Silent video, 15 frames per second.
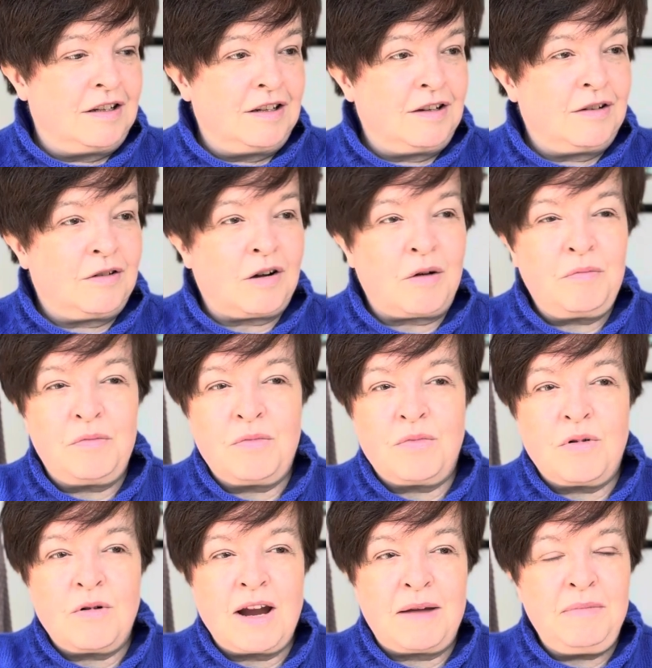
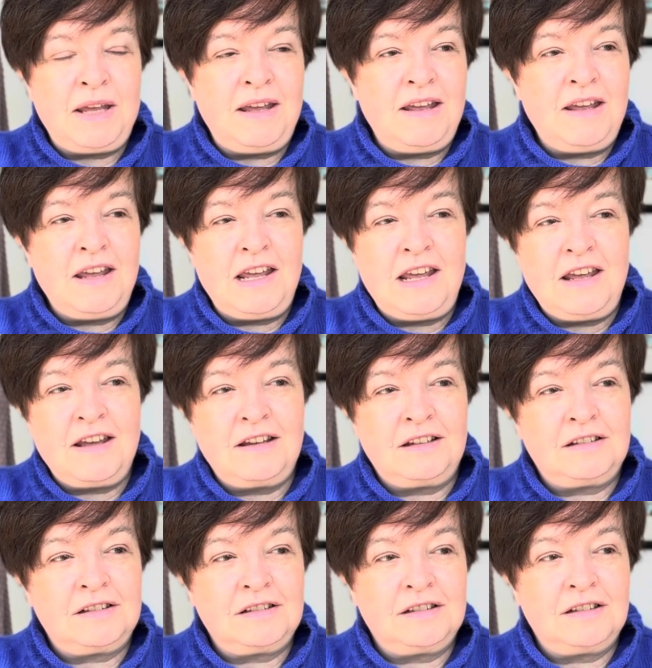cobwebby
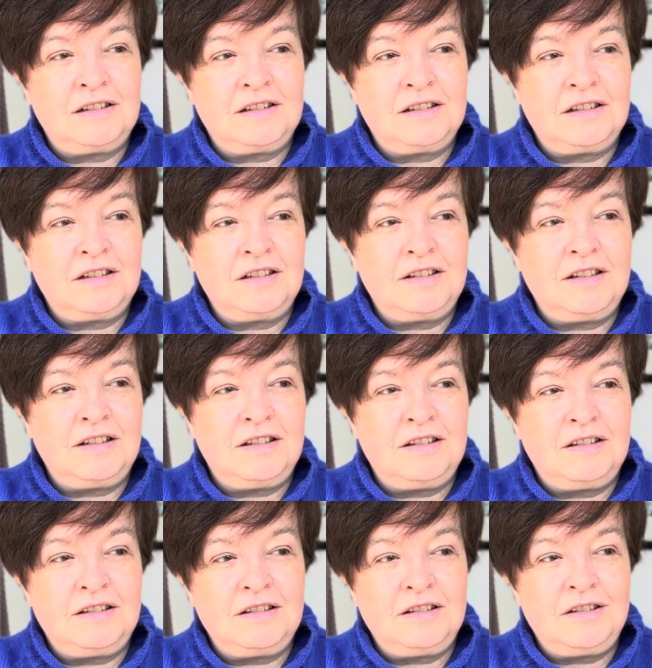
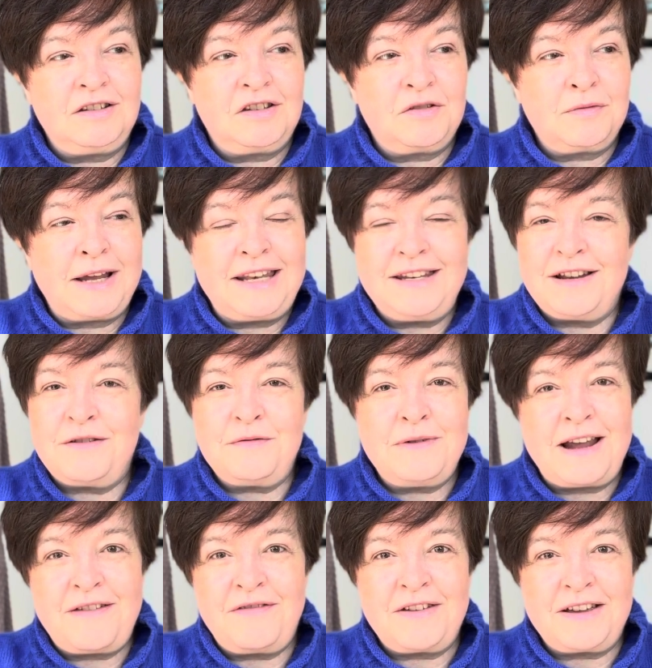sweater
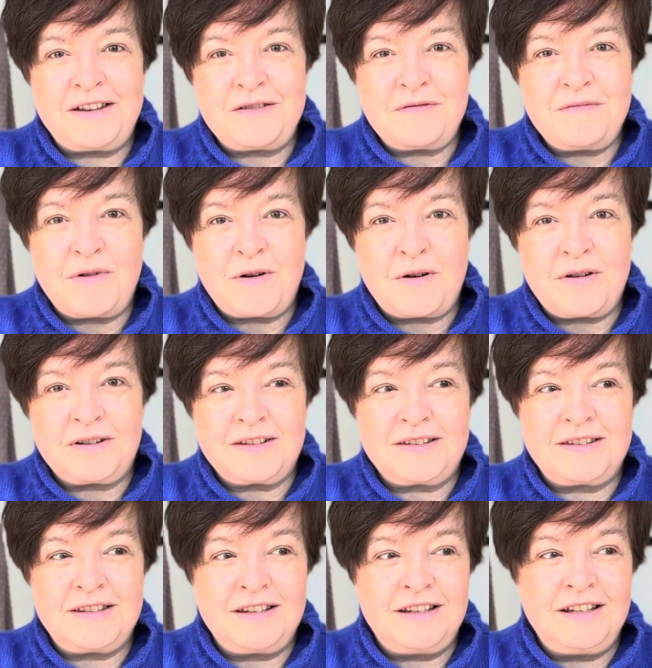weather walks